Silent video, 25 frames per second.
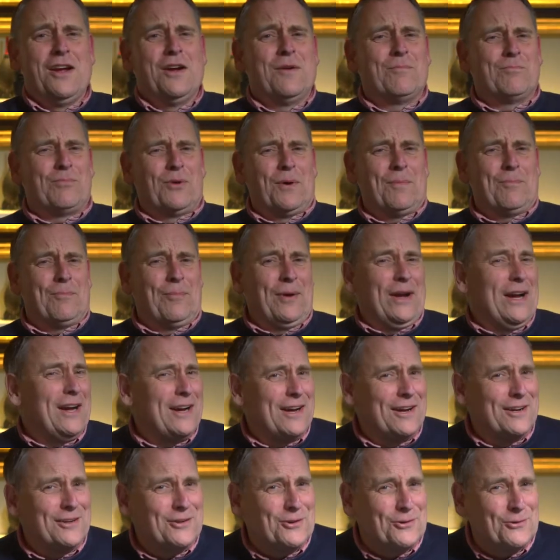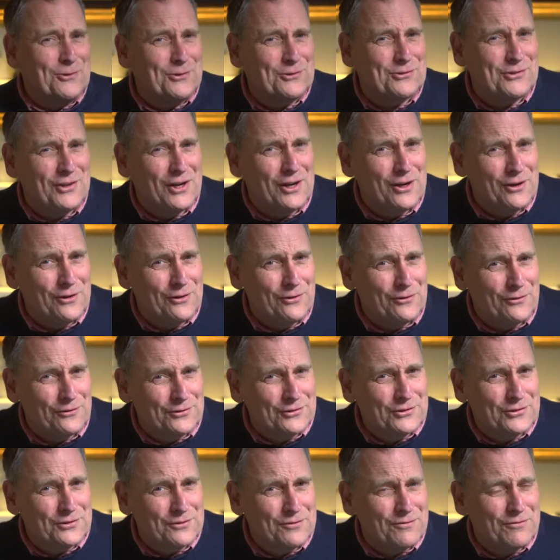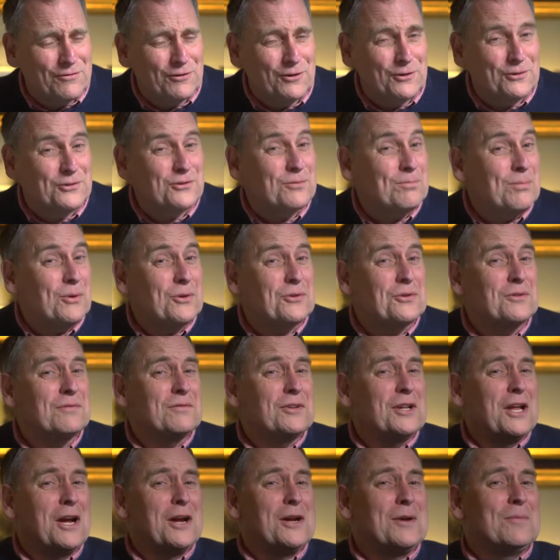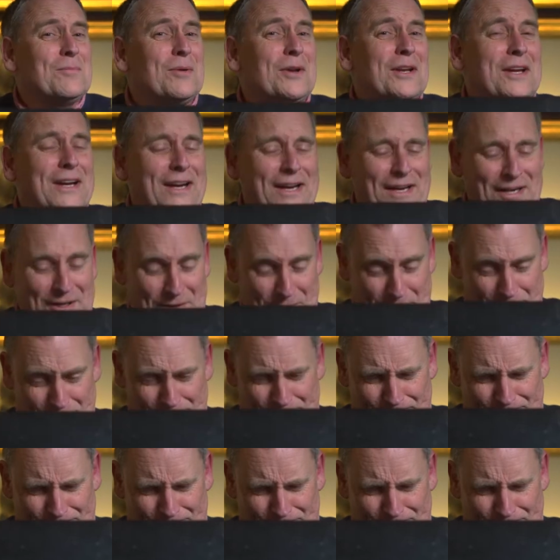prepare yourselves for a spot of labelling.